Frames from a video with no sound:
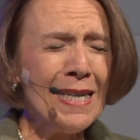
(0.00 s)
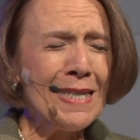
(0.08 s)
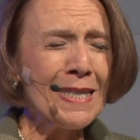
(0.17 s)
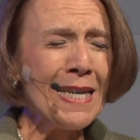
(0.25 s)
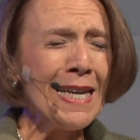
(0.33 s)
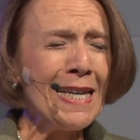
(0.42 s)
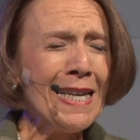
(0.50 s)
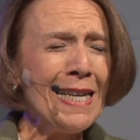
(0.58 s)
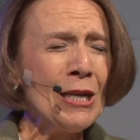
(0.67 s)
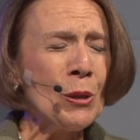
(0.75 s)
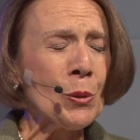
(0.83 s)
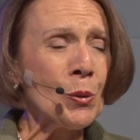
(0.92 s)

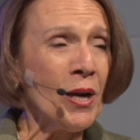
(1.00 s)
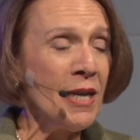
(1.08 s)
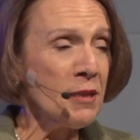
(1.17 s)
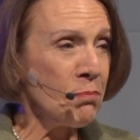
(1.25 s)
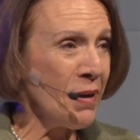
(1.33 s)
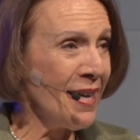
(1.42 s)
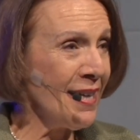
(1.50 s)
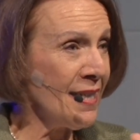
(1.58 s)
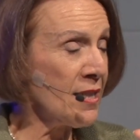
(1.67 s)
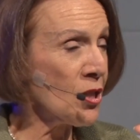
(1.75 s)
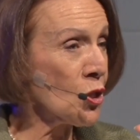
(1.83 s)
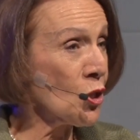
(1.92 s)
taking great
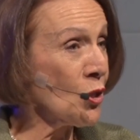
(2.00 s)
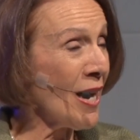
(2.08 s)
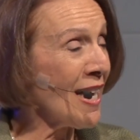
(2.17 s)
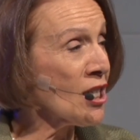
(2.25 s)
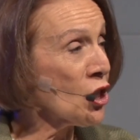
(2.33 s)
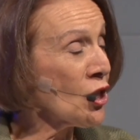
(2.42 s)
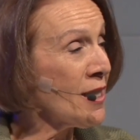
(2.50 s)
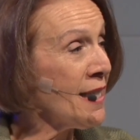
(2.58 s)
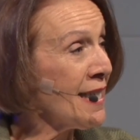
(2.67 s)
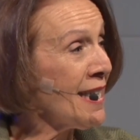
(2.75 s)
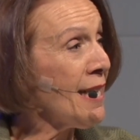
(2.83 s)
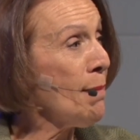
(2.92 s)
pains to actually
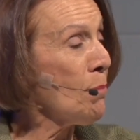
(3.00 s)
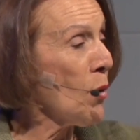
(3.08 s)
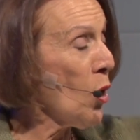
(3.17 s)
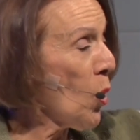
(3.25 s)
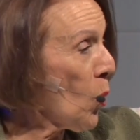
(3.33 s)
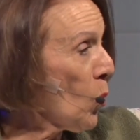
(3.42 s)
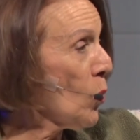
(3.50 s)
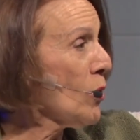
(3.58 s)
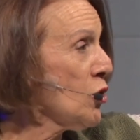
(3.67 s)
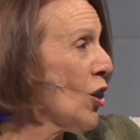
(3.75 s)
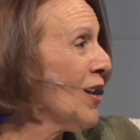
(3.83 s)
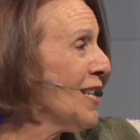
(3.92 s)
keep all
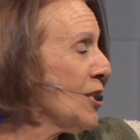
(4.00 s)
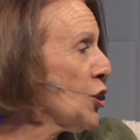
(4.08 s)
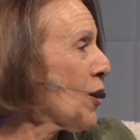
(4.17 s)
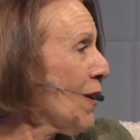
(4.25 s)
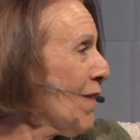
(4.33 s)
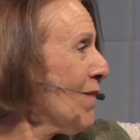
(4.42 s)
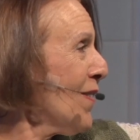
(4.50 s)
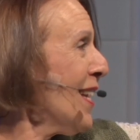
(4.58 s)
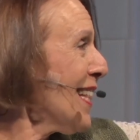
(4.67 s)
knowledge of